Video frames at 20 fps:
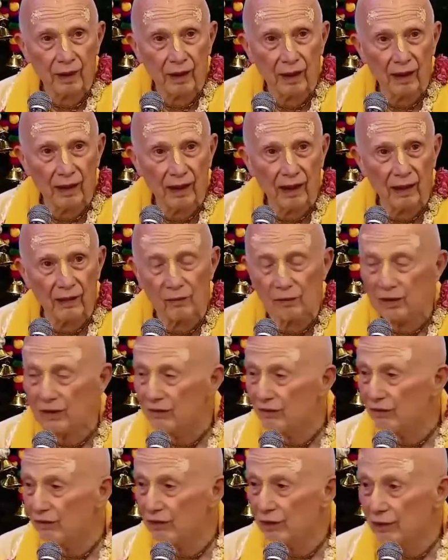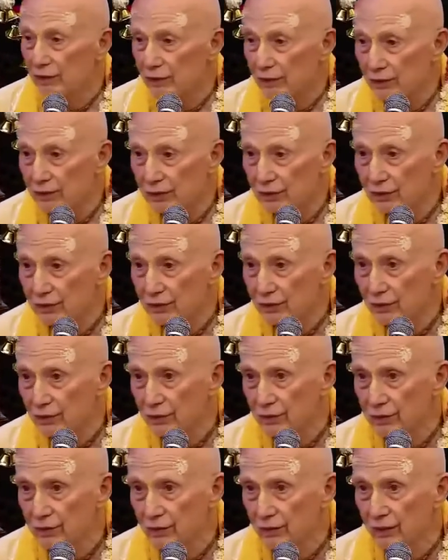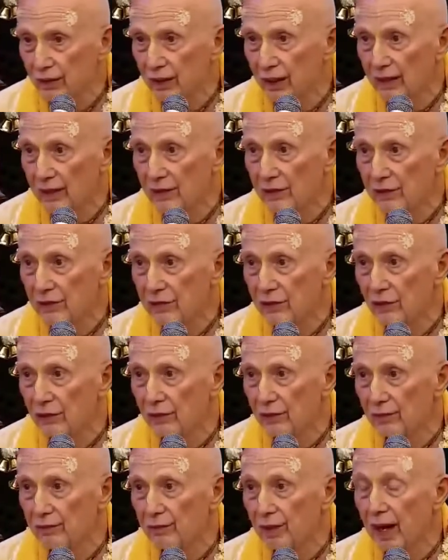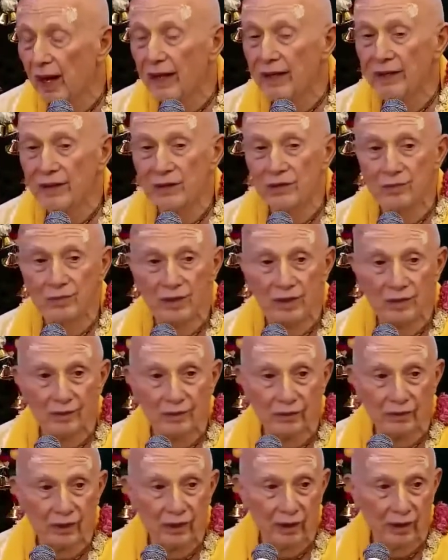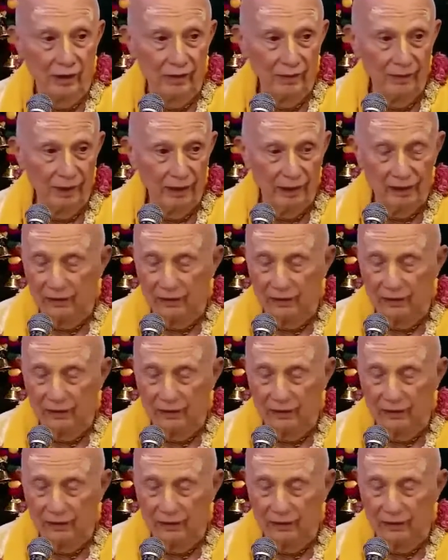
he had refused to let certain pious people come